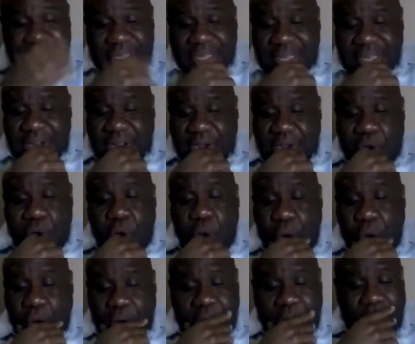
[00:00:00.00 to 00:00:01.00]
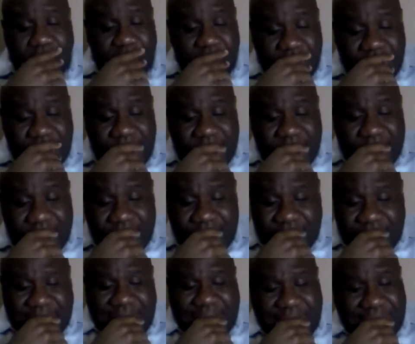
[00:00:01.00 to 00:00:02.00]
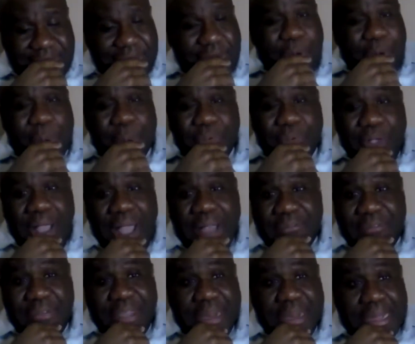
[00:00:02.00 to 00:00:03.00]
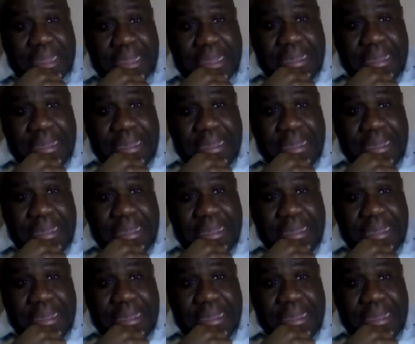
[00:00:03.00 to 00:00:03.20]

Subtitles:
to get a car to show a profit,